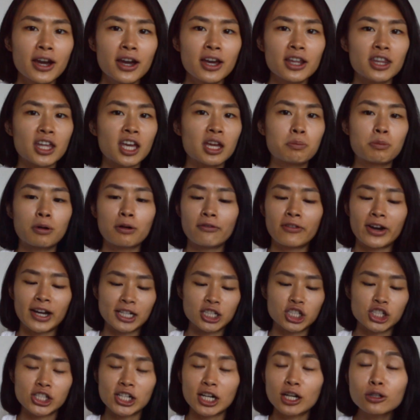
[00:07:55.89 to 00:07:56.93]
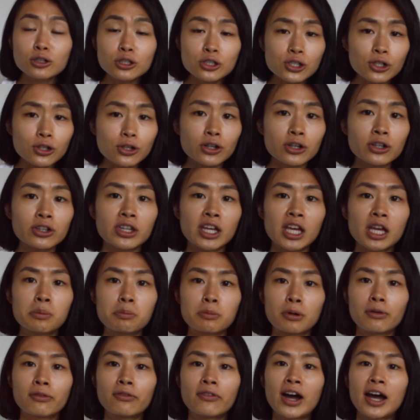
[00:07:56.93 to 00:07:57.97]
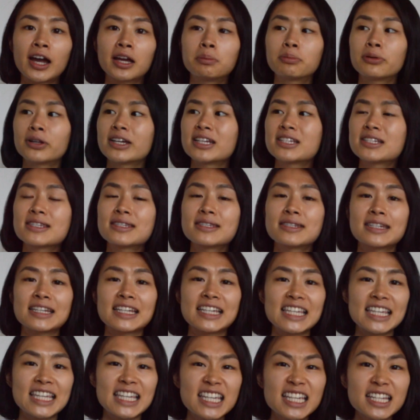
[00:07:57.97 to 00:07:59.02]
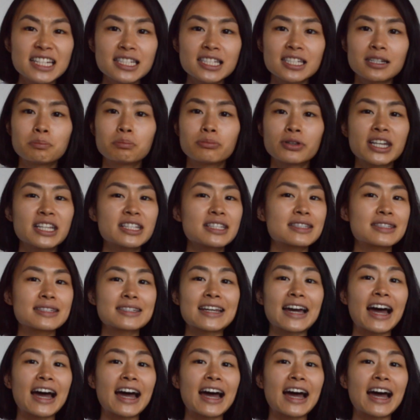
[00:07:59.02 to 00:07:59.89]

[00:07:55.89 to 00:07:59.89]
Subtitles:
They provide shelter, they provide places to eat and places to